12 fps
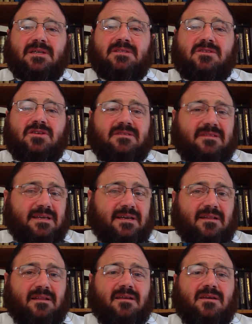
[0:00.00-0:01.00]
to
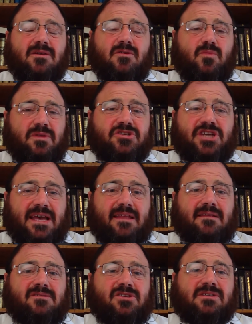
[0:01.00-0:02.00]
deal with
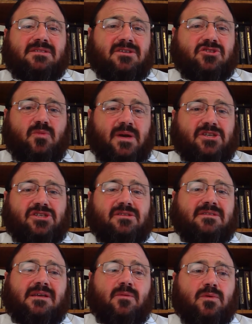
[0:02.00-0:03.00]
challenging
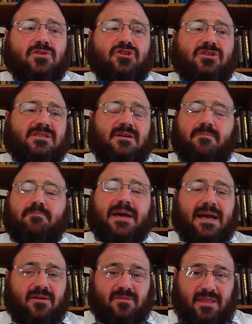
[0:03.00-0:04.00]
situations that will just
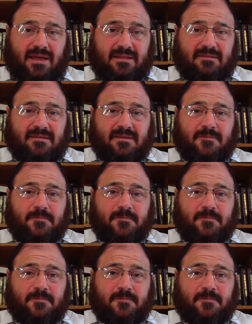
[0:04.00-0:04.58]
compound that.